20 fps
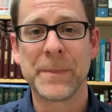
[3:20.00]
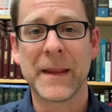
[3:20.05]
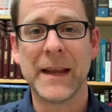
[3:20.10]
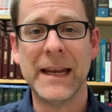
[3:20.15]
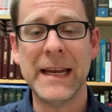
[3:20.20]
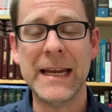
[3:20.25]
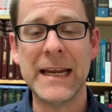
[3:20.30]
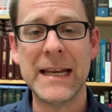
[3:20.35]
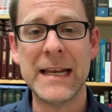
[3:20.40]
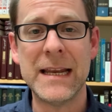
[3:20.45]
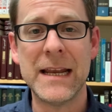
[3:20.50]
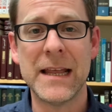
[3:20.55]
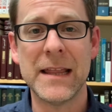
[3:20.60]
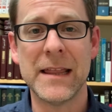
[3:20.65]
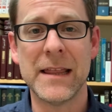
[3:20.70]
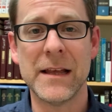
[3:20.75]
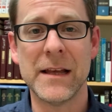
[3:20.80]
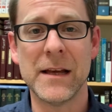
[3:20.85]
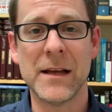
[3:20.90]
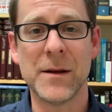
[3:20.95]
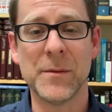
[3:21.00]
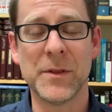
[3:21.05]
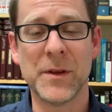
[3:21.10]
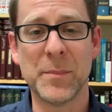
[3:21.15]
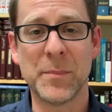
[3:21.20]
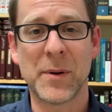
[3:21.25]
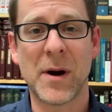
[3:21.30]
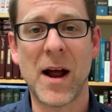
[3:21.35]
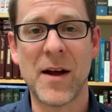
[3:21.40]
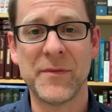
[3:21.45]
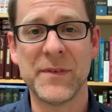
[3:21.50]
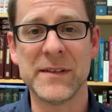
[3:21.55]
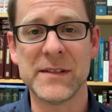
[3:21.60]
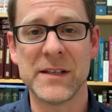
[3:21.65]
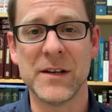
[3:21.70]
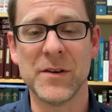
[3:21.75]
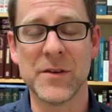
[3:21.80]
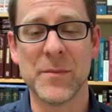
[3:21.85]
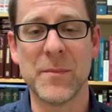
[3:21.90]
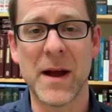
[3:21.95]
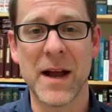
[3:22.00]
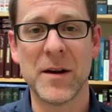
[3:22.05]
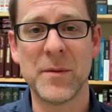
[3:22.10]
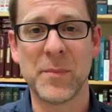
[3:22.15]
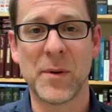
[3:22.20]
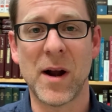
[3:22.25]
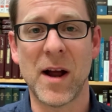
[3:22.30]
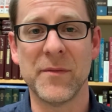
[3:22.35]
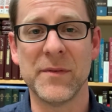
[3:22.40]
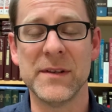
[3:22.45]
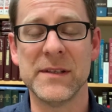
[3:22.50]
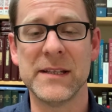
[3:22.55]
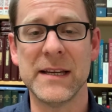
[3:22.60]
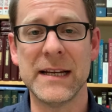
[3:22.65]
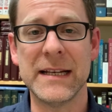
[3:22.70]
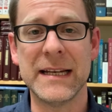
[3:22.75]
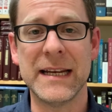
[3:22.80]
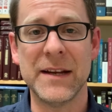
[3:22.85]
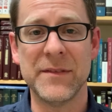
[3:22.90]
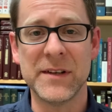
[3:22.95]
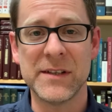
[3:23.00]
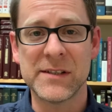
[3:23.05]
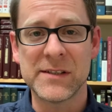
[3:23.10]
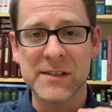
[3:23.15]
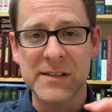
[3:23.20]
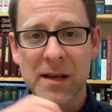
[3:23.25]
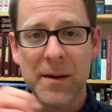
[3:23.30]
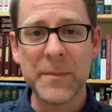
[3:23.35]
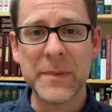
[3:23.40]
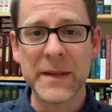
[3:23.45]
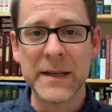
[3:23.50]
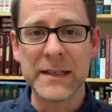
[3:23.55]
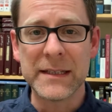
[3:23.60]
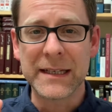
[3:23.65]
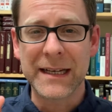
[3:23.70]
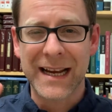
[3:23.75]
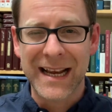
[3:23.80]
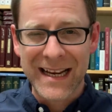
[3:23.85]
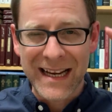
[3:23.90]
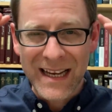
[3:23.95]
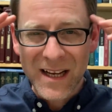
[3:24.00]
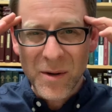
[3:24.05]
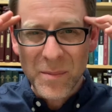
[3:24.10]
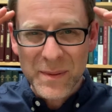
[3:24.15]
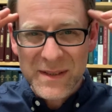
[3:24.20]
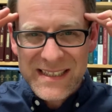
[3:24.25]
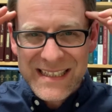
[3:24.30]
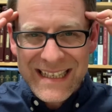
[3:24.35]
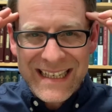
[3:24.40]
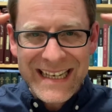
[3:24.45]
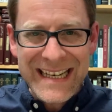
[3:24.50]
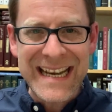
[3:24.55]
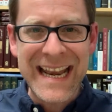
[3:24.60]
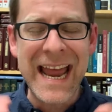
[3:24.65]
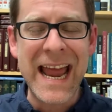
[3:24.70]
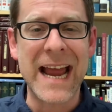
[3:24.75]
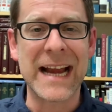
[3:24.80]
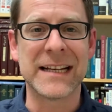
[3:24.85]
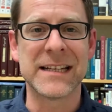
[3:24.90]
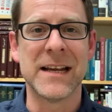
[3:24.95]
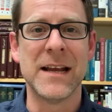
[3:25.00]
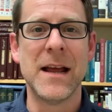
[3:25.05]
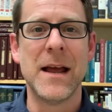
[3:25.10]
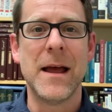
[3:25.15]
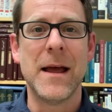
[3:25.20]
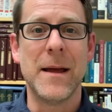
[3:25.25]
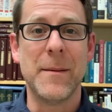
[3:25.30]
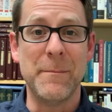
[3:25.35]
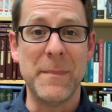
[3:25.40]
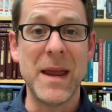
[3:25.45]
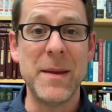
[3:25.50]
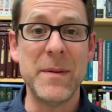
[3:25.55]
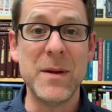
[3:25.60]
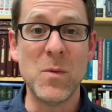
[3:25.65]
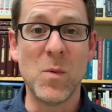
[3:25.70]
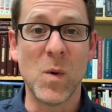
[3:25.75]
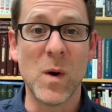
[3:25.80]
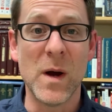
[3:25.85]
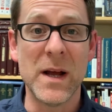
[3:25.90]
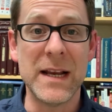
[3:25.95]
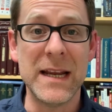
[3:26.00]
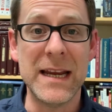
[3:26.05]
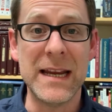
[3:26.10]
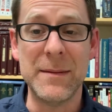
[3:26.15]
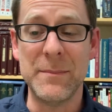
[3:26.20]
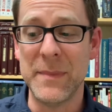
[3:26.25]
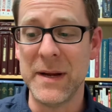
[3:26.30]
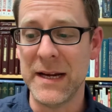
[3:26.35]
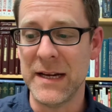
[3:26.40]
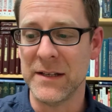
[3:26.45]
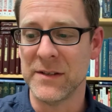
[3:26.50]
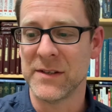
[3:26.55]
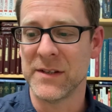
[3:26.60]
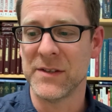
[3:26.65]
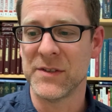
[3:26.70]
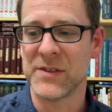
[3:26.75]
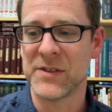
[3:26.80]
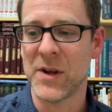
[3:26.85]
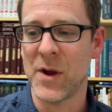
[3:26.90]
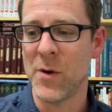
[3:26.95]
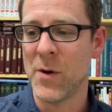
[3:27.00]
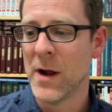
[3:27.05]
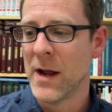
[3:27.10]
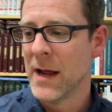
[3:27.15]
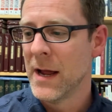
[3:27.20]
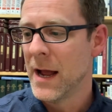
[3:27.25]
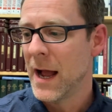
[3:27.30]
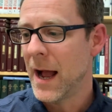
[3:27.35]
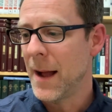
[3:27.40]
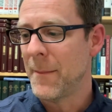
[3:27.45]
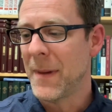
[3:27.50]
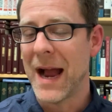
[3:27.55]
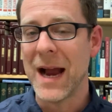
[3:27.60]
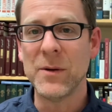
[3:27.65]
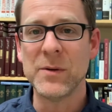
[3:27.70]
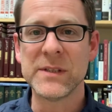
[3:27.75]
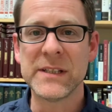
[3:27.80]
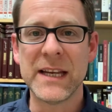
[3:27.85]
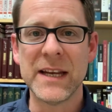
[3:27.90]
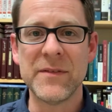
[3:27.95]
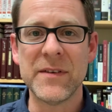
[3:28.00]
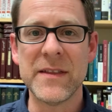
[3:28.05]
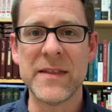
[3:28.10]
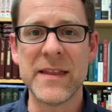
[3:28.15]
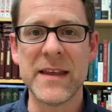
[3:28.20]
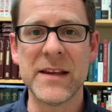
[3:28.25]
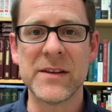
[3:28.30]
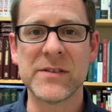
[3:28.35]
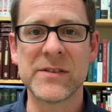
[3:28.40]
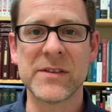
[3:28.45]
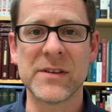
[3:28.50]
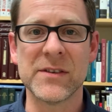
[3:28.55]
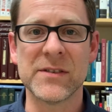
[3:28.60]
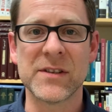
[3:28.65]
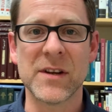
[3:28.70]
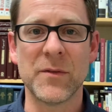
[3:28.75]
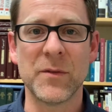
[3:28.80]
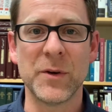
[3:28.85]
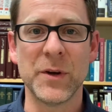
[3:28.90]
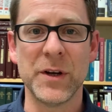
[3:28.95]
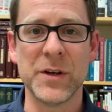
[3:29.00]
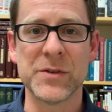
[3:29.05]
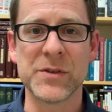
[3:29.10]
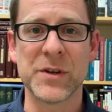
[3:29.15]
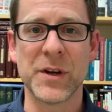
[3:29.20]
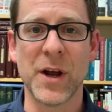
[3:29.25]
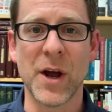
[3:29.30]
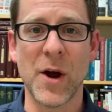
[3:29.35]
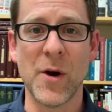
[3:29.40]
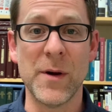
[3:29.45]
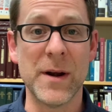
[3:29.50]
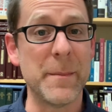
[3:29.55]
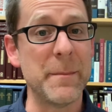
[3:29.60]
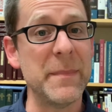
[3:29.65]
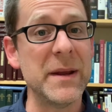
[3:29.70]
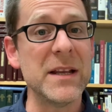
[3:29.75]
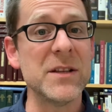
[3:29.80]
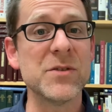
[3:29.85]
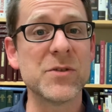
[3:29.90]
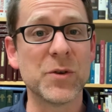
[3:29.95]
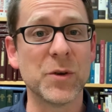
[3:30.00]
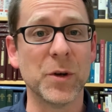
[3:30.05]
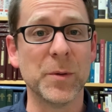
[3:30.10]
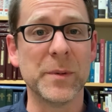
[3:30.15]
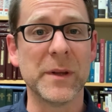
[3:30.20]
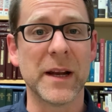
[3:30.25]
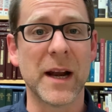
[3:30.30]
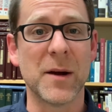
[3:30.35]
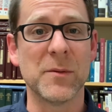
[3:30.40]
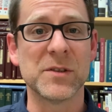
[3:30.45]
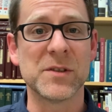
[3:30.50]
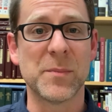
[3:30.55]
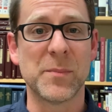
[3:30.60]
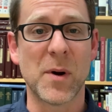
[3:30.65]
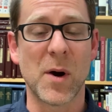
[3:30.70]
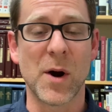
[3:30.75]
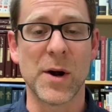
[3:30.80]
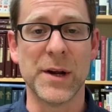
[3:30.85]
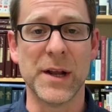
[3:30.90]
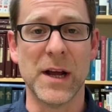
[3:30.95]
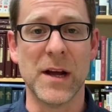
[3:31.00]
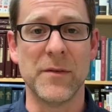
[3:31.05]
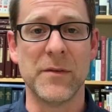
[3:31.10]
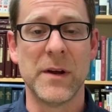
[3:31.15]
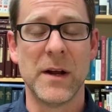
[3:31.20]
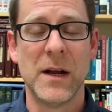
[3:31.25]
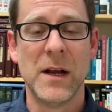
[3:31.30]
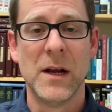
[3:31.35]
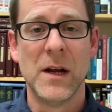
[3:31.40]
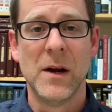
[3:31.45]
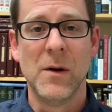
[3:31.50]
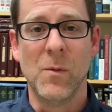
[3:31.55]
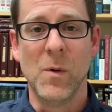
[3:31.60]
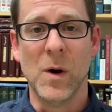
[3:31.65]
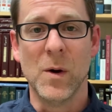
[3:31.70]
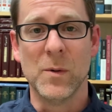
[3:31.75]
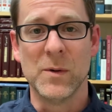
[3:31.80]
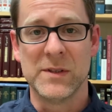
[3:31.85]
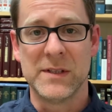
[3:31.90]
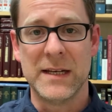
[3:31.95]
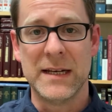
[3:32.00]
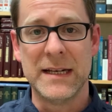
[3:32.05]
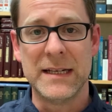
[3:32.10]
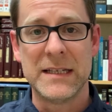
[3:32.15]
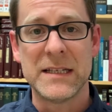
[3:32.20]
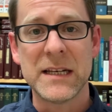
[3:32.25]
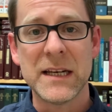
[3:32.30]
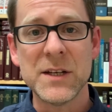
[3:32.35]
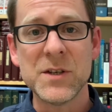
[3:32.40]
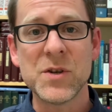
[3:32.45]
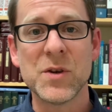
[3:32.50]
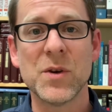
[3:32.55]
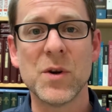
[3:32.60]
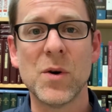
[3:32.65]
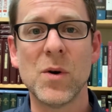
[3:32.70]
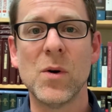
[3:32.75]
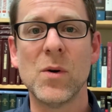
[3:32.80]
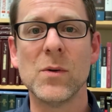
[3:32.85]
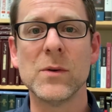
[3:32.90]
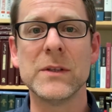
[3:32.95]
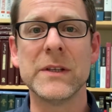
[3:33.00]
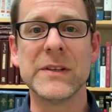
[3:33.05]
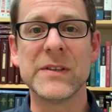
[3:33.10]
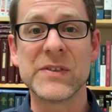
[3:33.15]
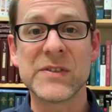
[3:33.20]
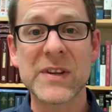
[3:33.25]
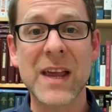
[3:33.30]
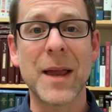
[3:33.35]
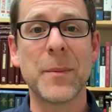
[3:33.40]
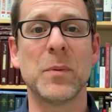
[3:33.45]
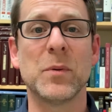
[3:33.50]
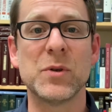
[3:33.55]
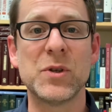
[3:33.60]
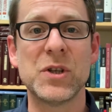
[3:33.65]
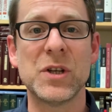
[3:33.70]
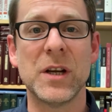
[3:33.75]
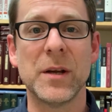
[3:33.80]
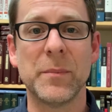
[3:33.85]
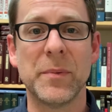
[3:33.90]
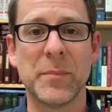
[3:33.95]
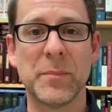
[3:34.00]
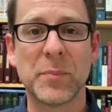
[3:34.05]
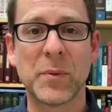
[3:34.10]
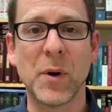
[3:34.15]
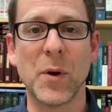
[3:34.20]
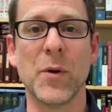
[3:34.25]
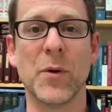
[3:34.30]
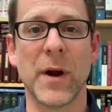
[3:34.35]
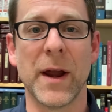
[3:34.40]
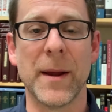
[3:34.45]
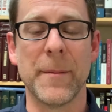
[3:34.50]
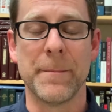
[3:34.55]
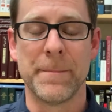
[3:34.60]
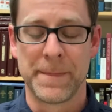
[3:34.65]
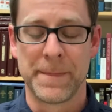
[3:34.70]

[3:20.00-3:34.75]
in the prophets here, the minor prophets, and give us something to kind of help us connect maybe what it means. And so I was given this several years ago in a men's group that I was a part of, where it was an intentional discipleship program.